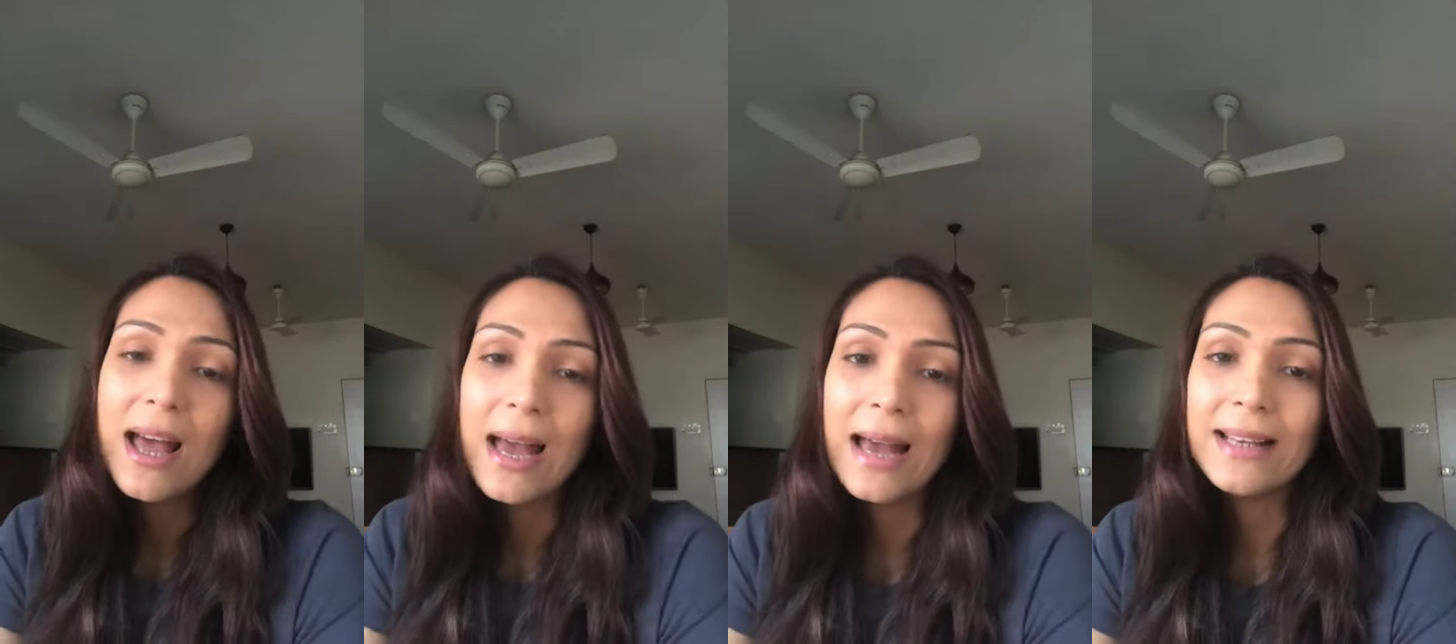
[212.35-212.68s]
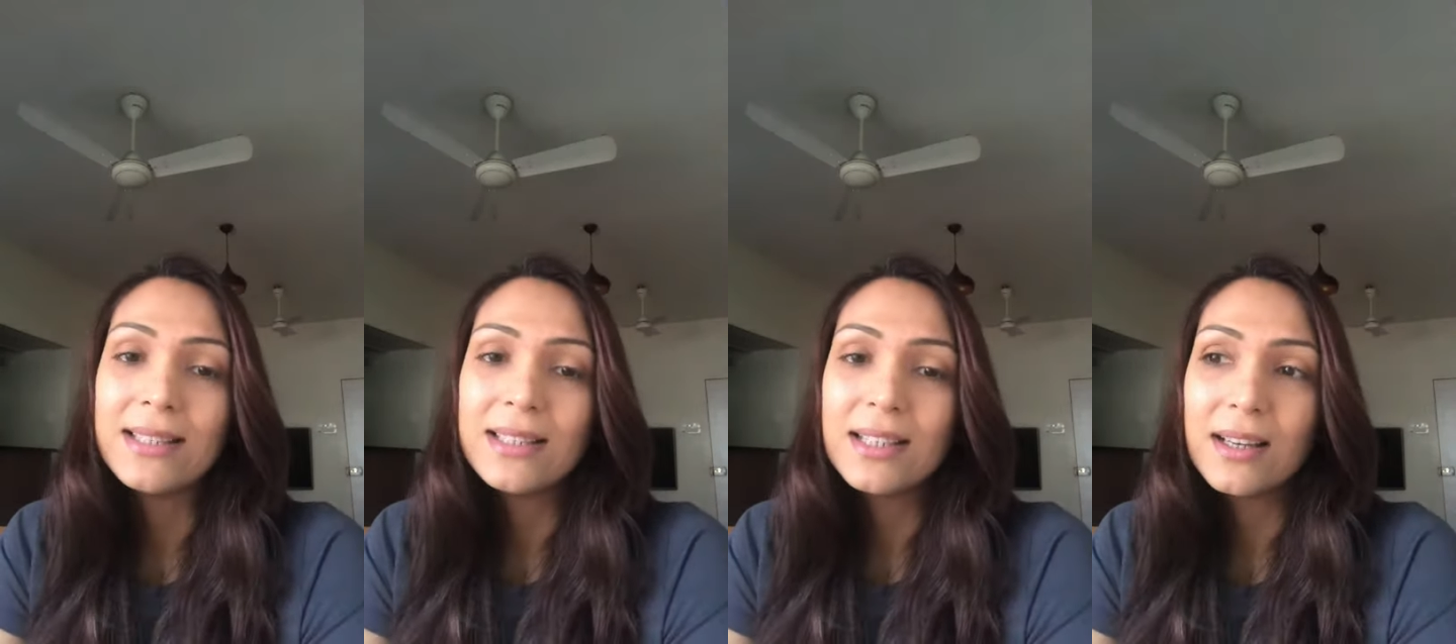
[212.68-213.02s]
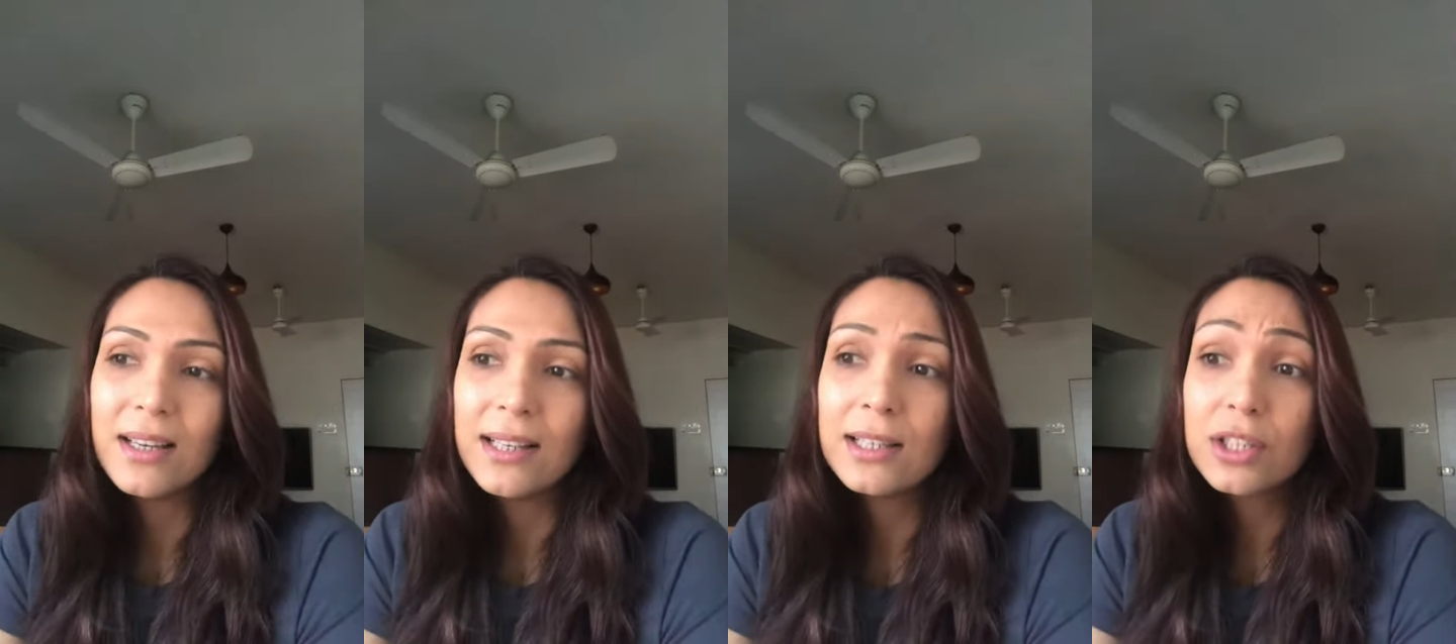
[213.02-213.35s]
And
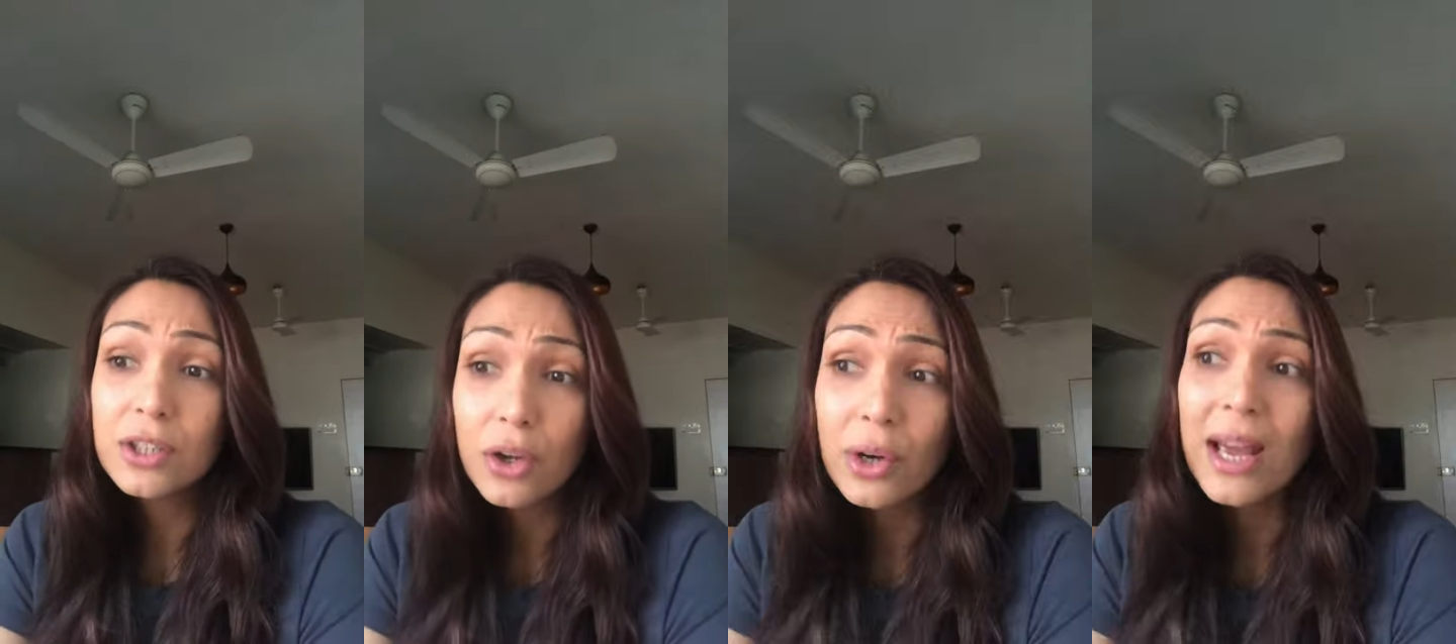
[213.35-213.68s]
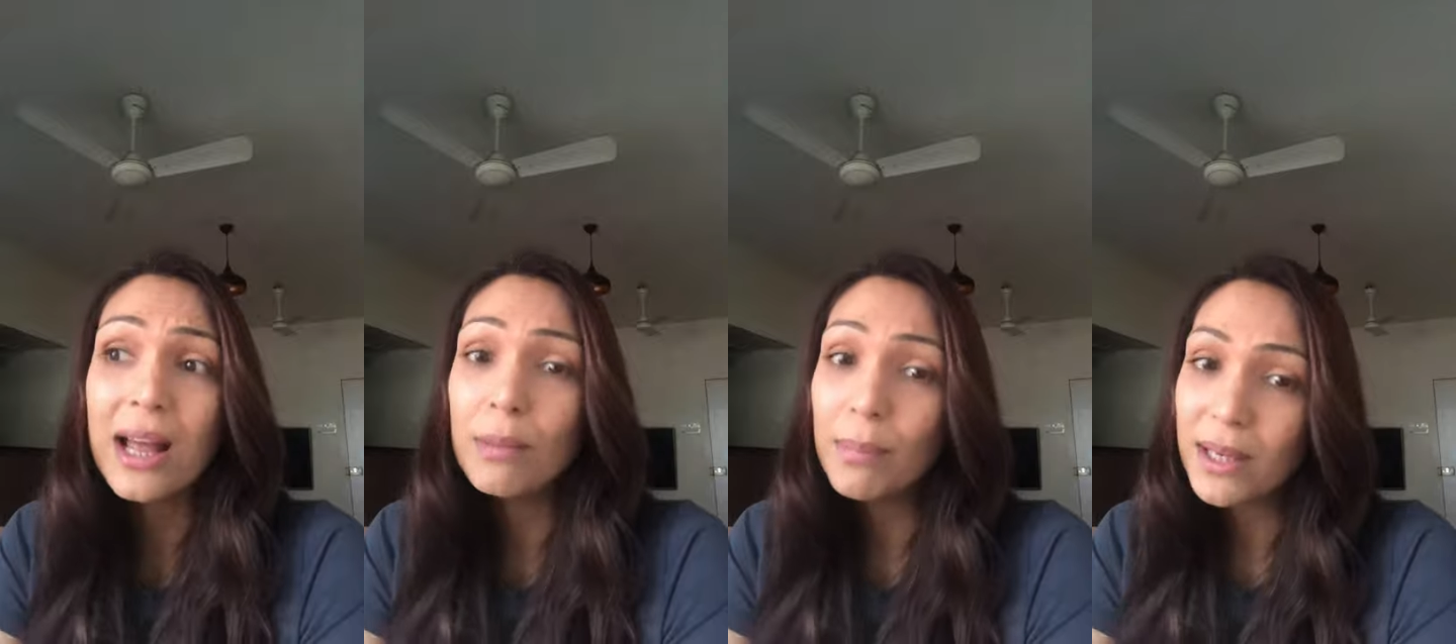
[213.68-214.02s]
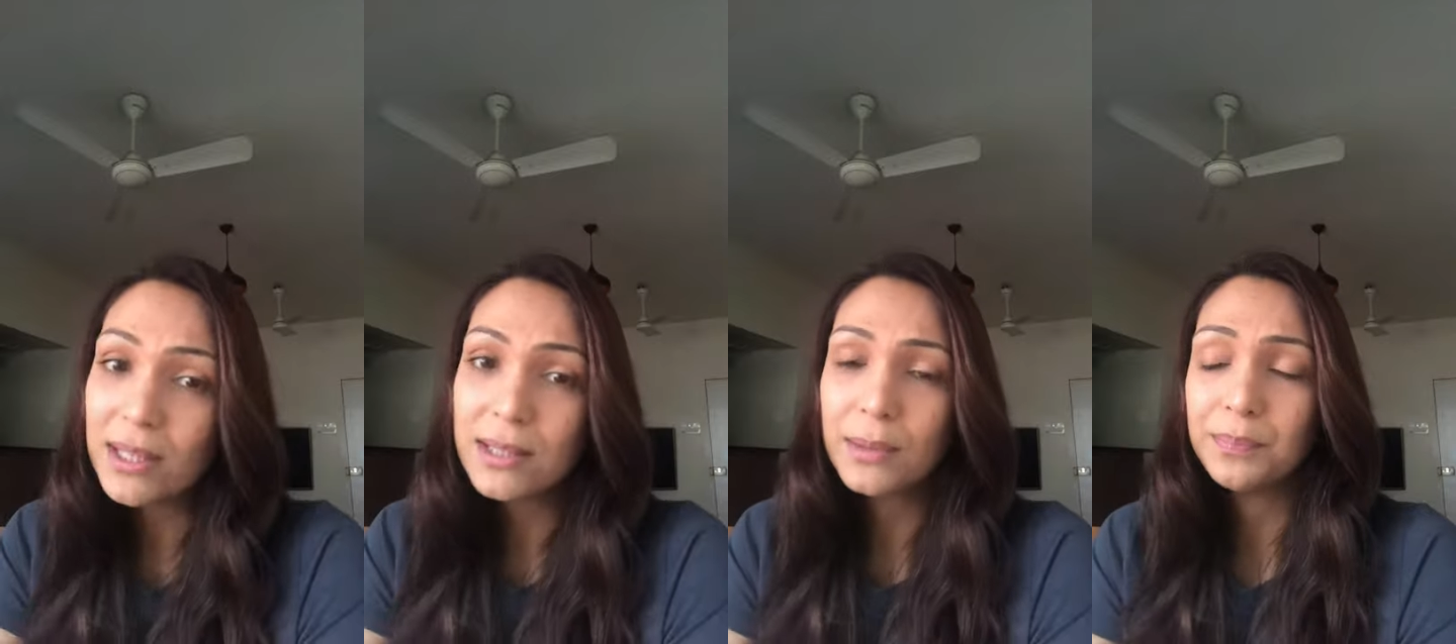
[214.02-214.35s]
it's going to help
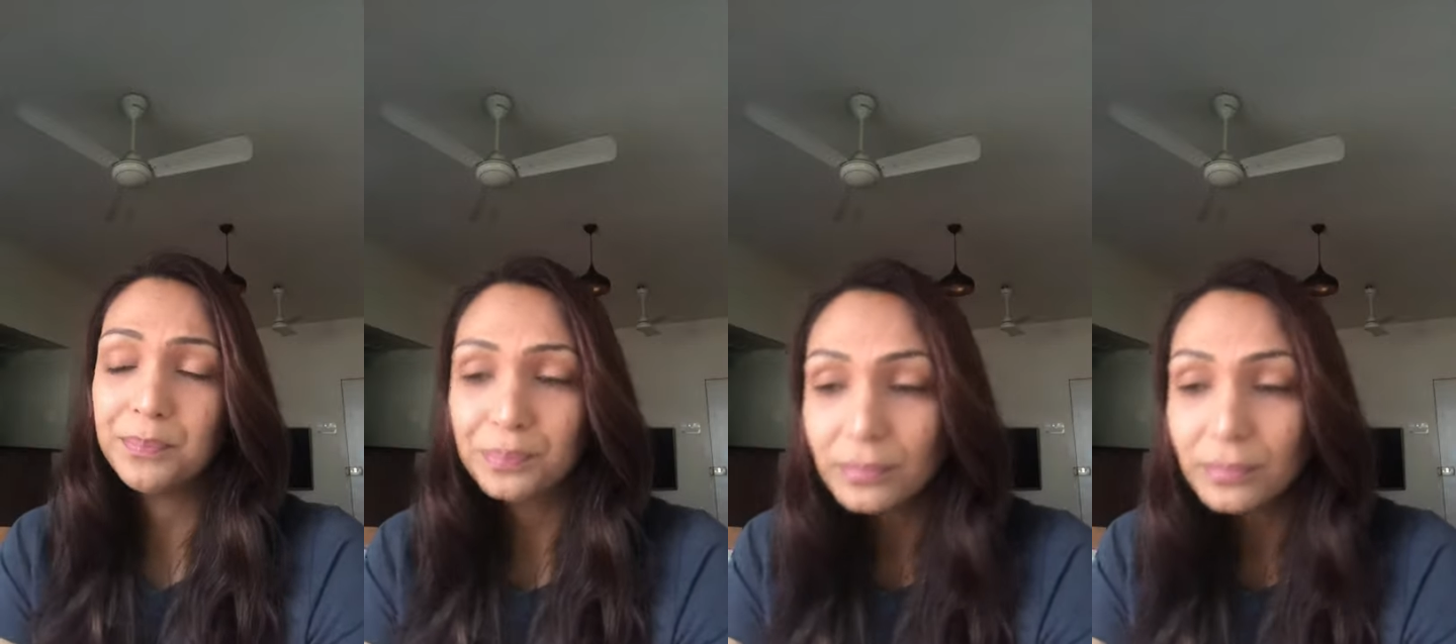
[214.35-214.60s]
us